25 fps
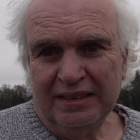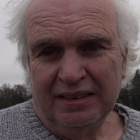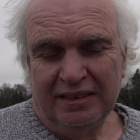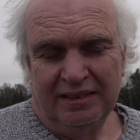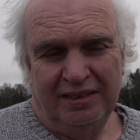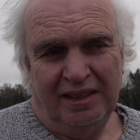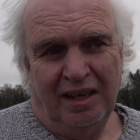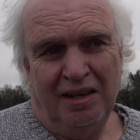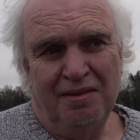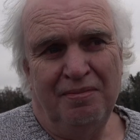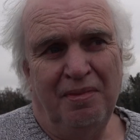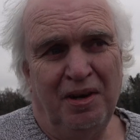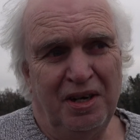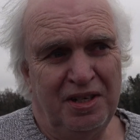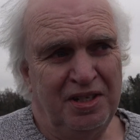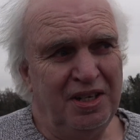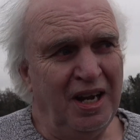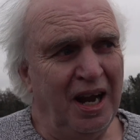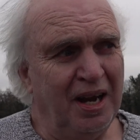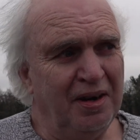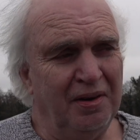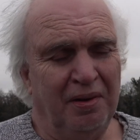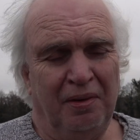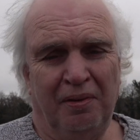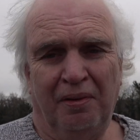So my
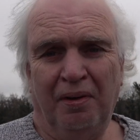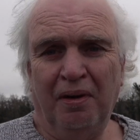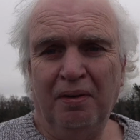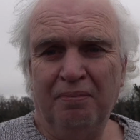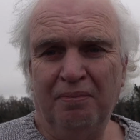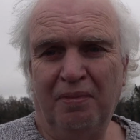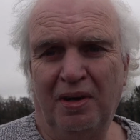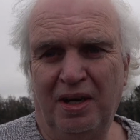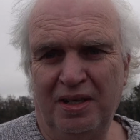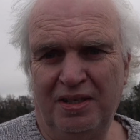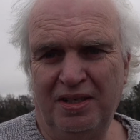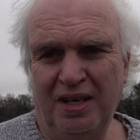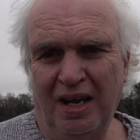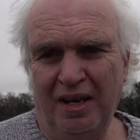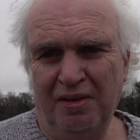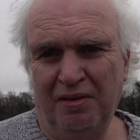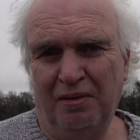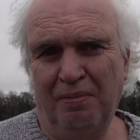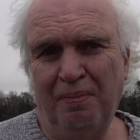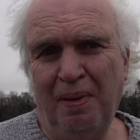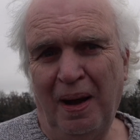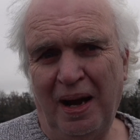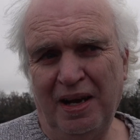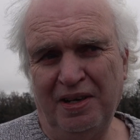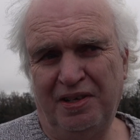channel,
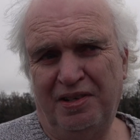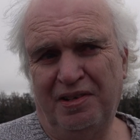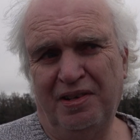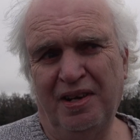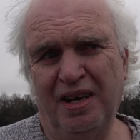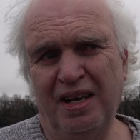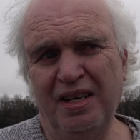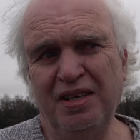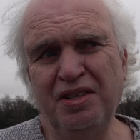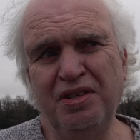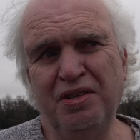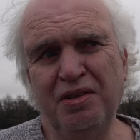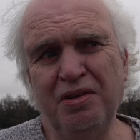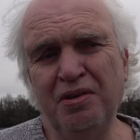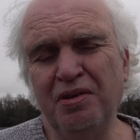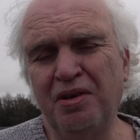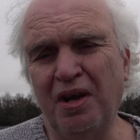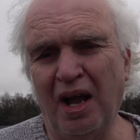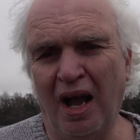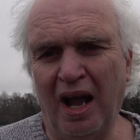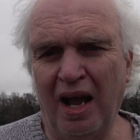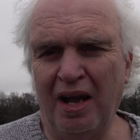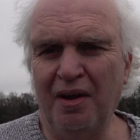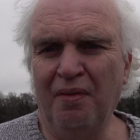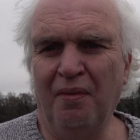Patch Trains
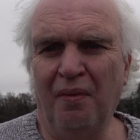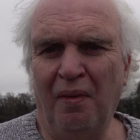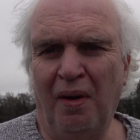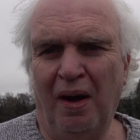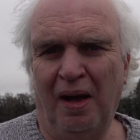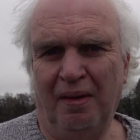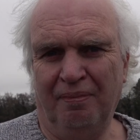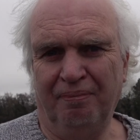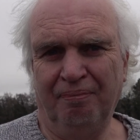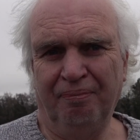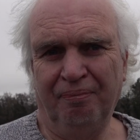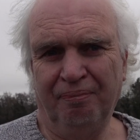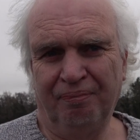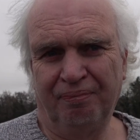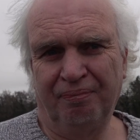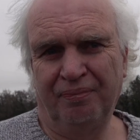UK 1.